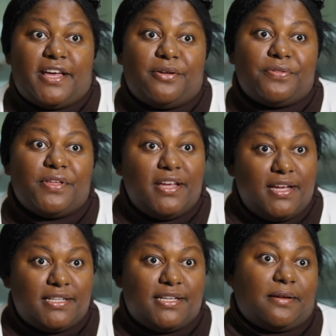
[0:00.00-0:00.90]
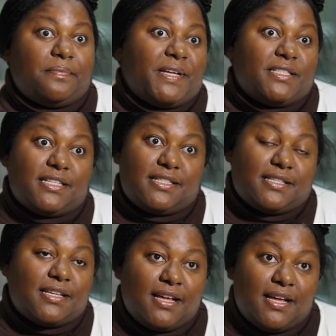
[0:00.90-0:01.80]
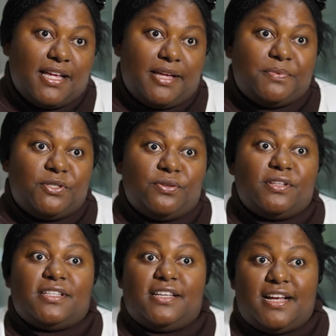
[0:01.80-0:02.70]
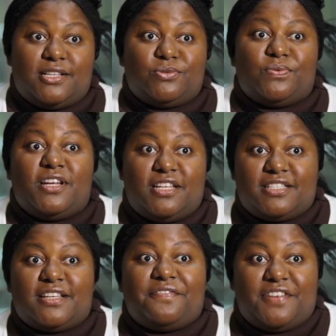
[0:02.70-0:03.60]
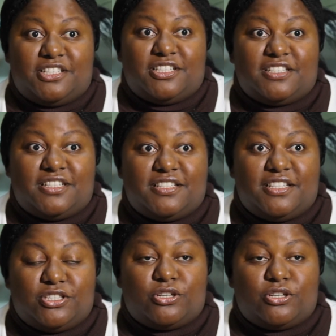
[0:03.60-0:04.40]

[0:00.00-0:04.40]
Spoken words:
health, it encompasses epidemiology as well as infectious disease